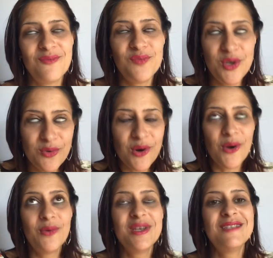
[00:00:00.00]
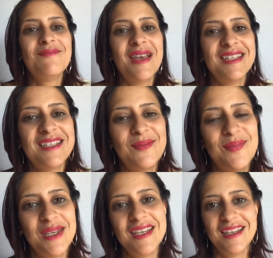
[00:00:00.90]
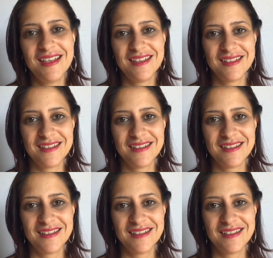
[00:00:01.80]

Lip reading: you were always meant to be.